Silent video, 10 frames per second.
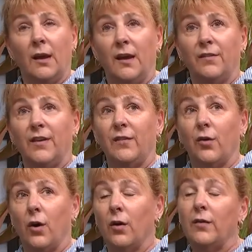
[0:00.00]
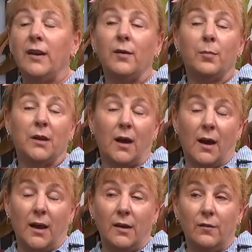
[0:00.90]
If they've already
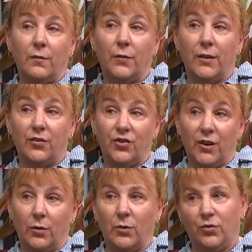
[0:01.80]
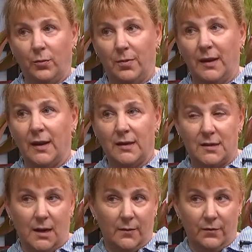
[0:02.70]
applied for this year, which would be any
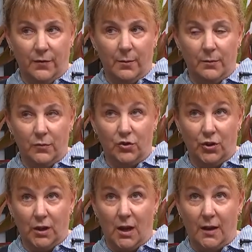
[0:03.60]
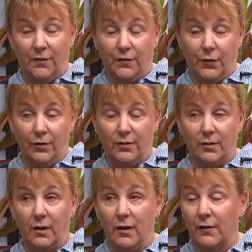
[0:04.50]
time from July 1st
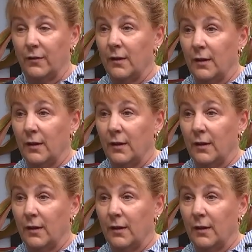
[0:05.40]
of